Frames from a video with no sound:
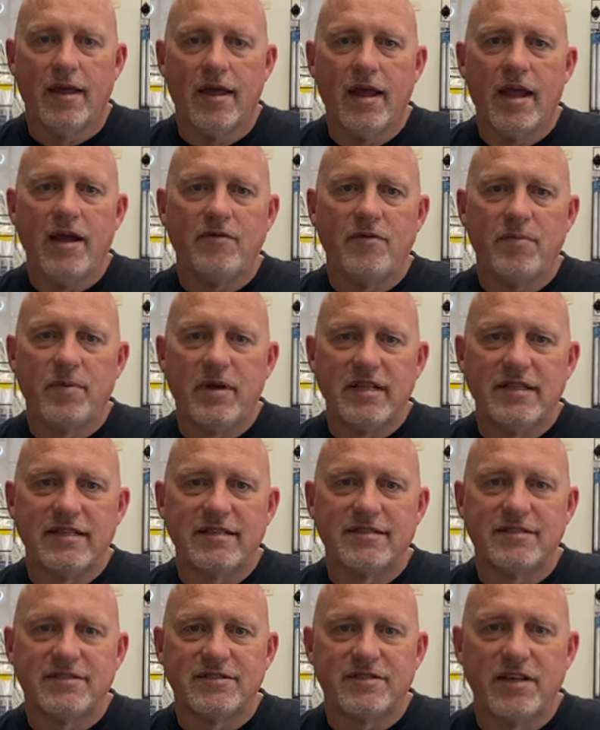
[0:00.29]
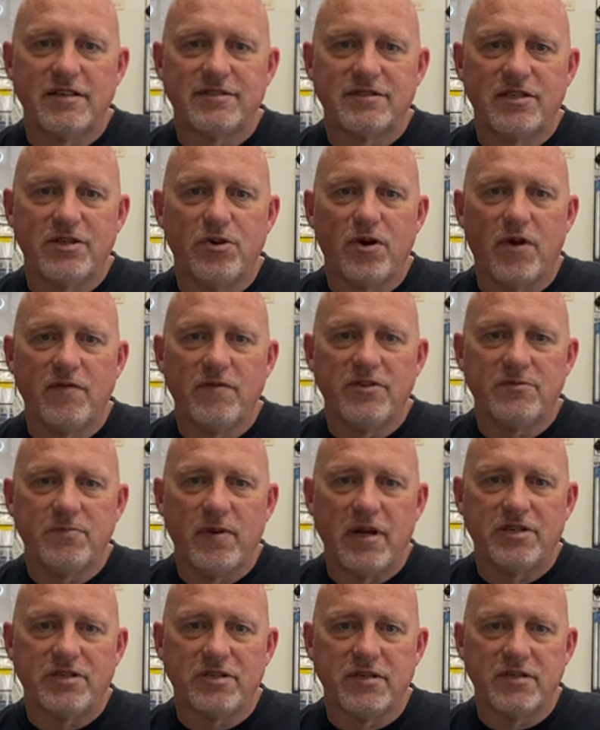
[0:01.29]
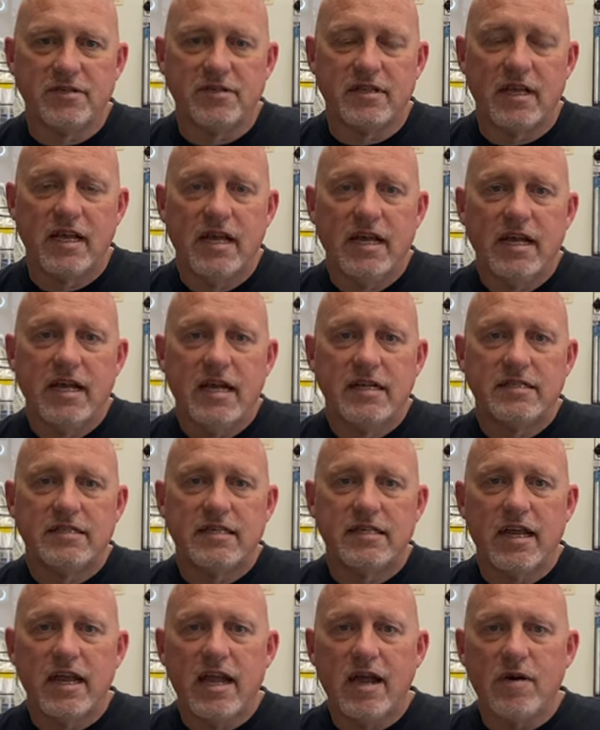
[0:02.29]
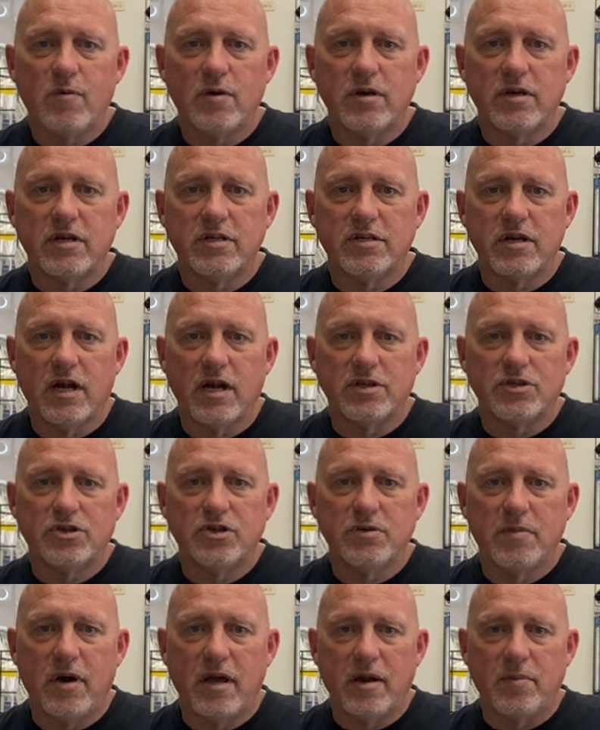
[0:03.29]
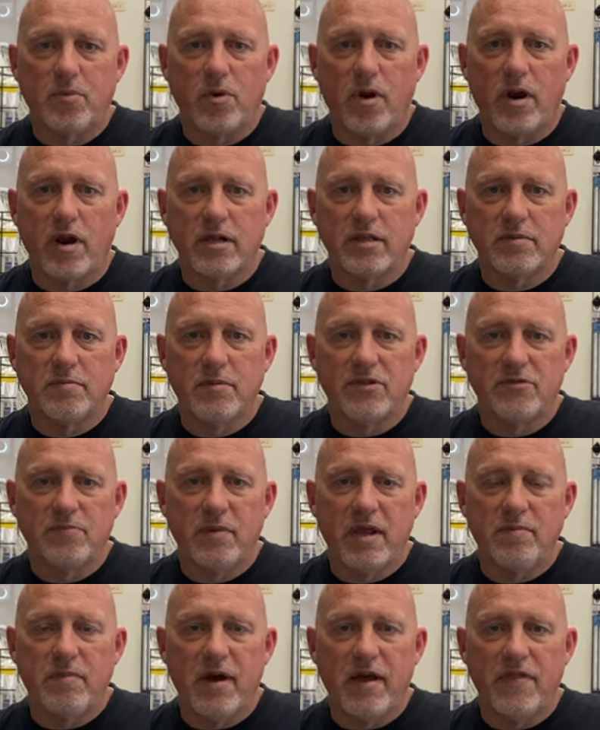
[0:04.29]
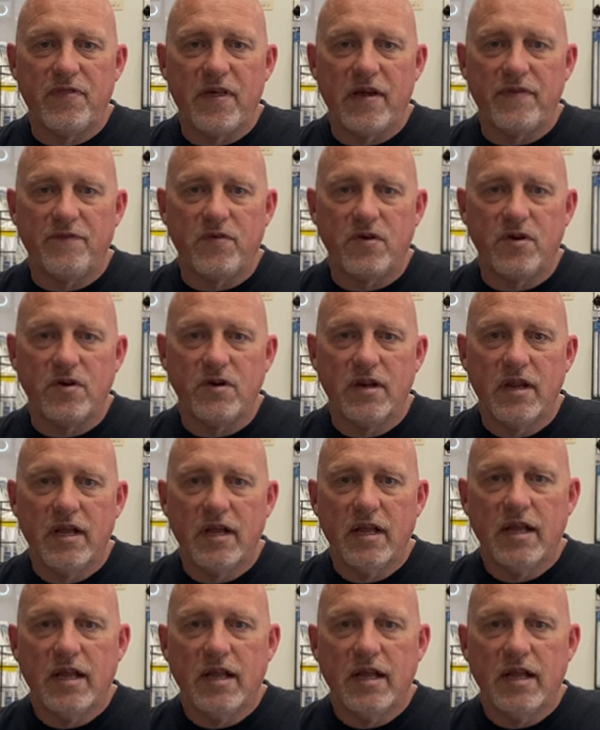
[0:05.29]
Hey everybody, this is Dustin, your RV specialist. And today I wanted to talk to you about a product that's made by Thetford.